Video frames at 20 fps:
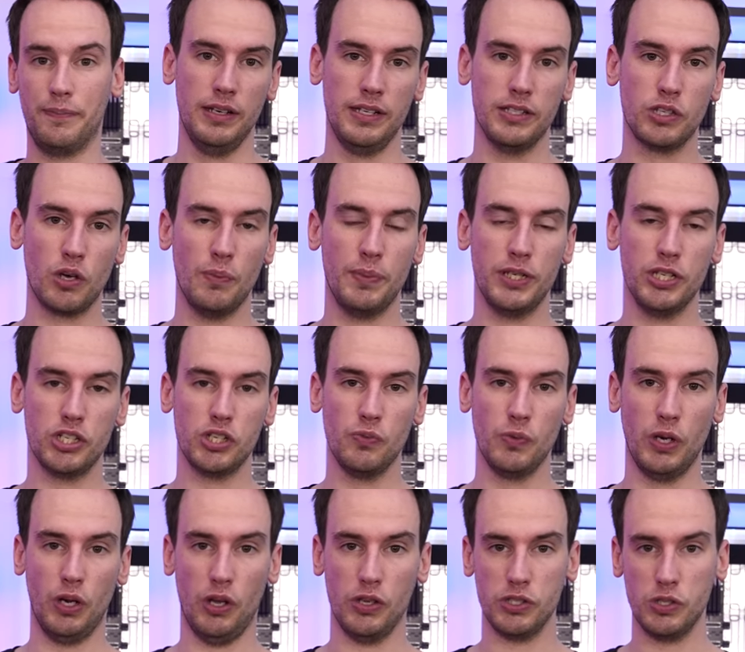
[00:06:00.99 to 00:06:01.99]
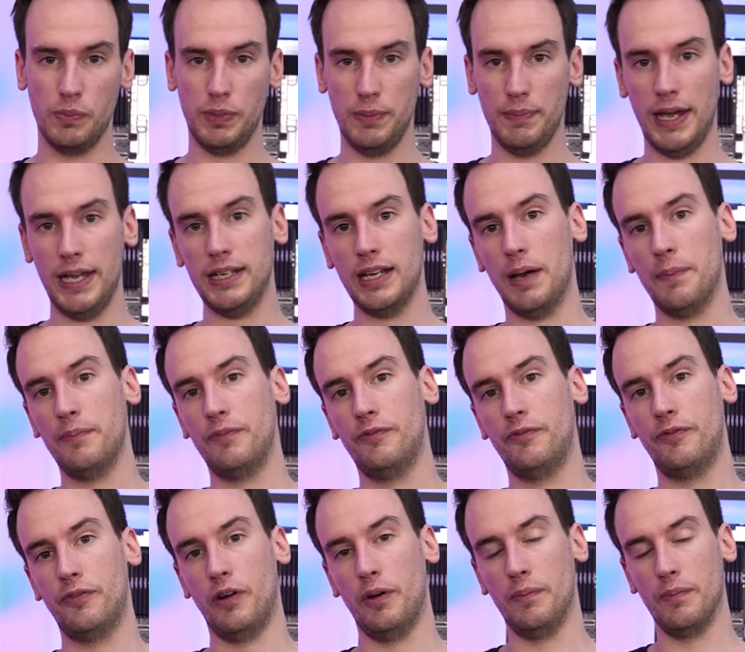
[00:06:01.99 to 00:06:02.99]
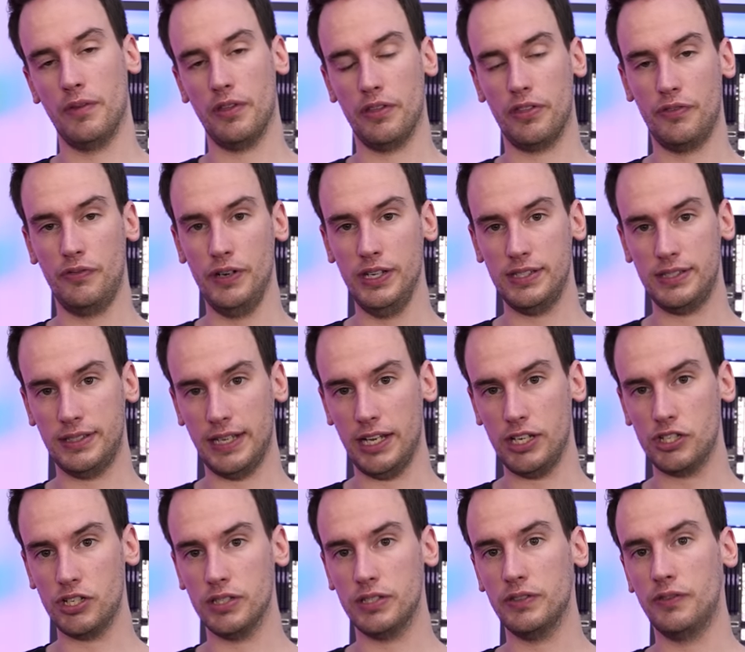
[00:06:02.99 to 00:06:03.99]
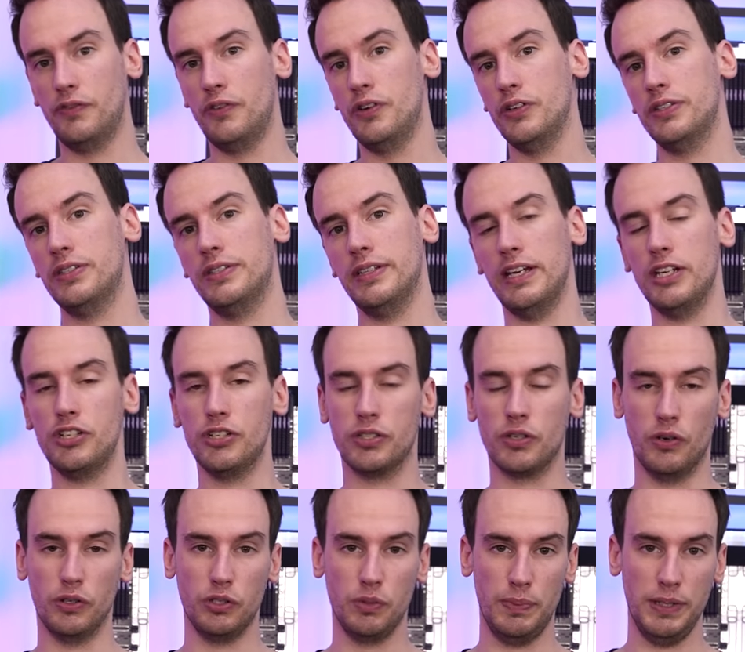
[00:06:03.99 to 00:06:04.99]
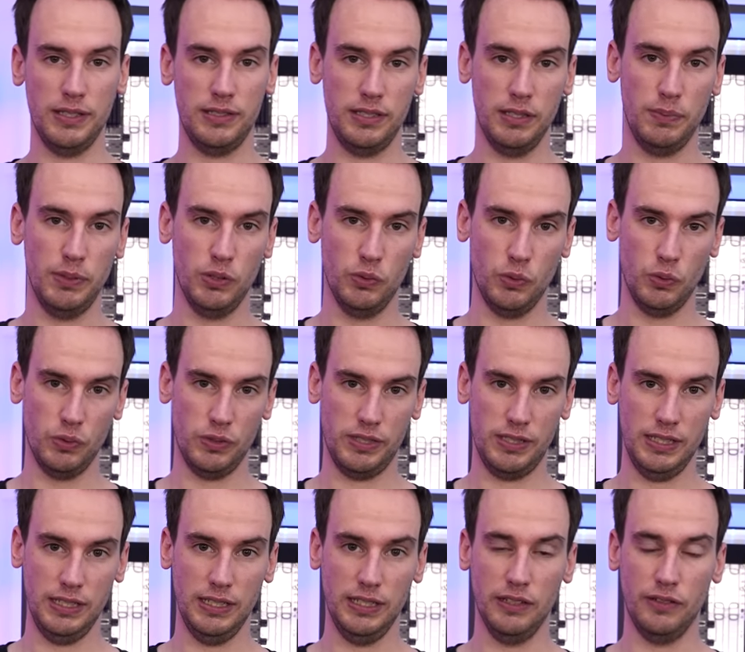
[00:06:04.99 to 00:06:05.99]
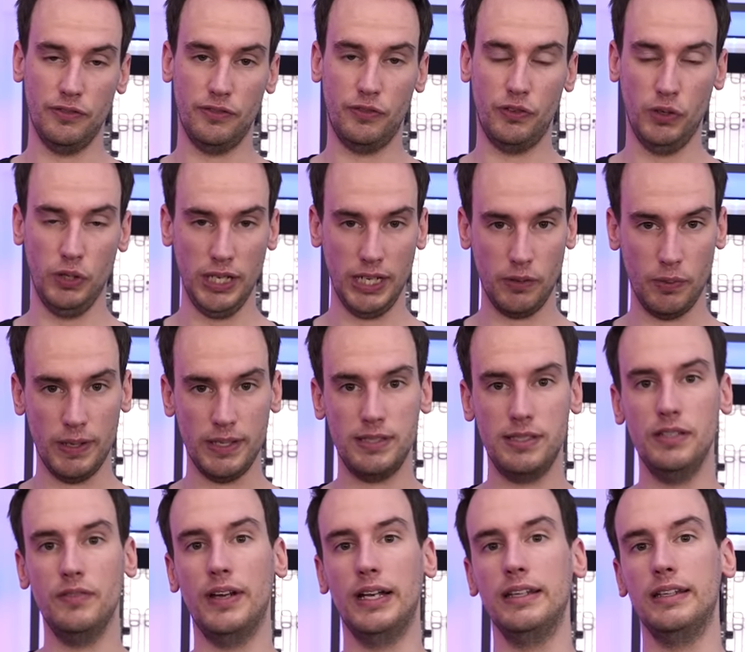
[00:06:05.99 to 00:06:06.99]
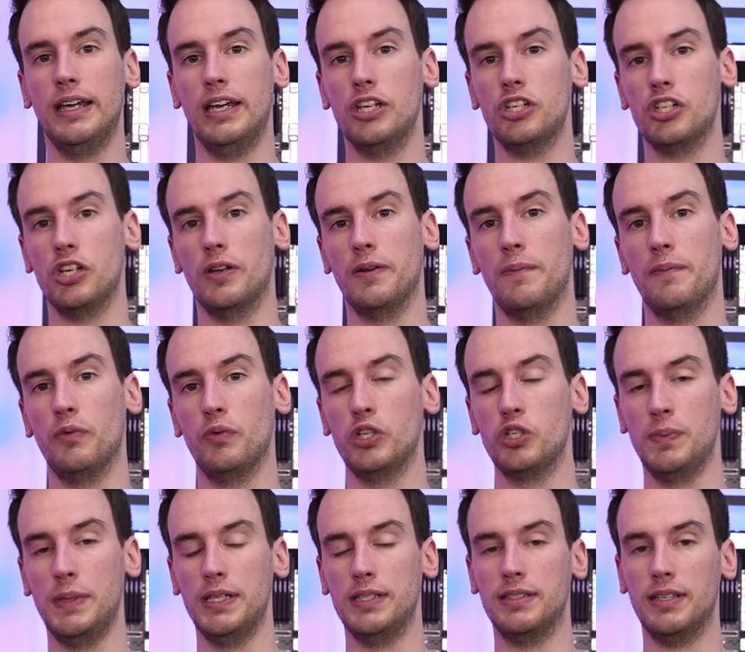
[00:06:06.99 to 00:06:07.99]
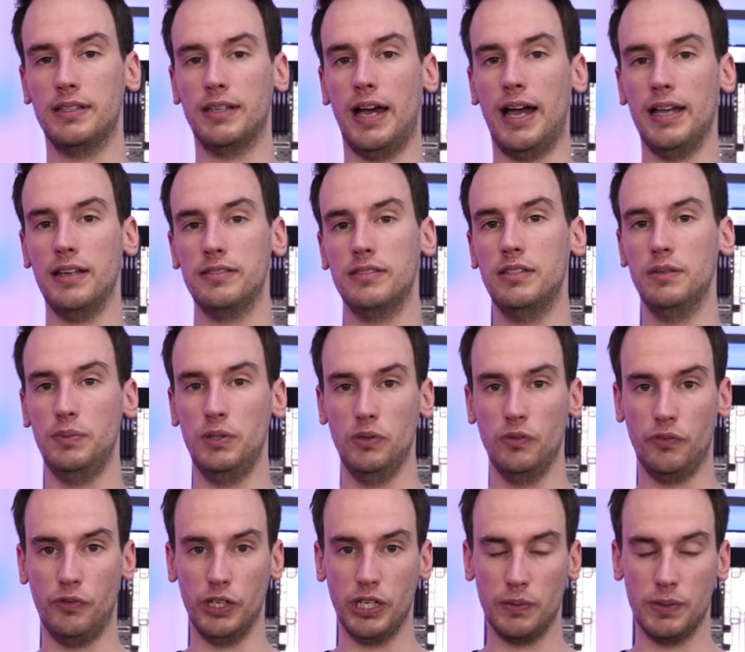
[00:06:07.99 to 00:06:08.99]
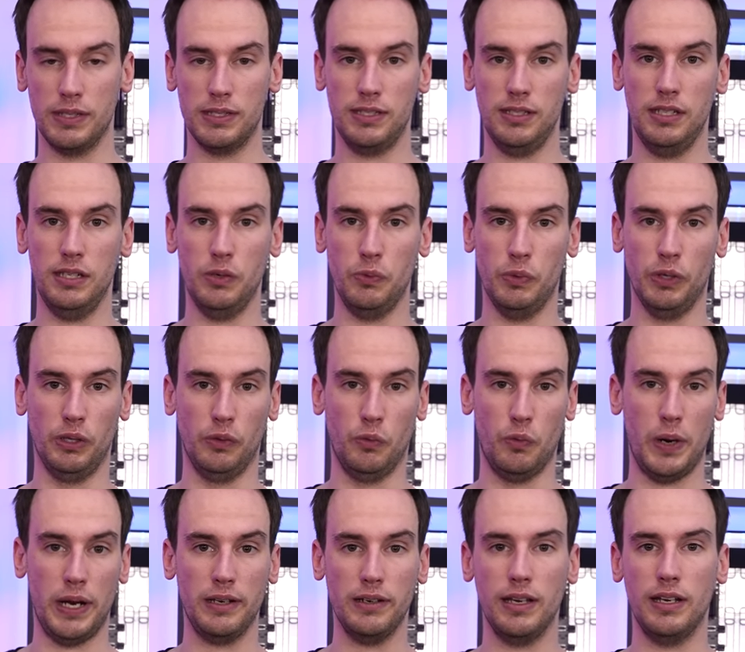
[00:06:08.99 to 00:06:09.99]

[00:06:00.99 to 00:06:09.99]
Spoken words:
This competition will also be made up from 3 stages. The first stage is going to be CPU-Z frequency validation, which means that the highest CPU frequency will win.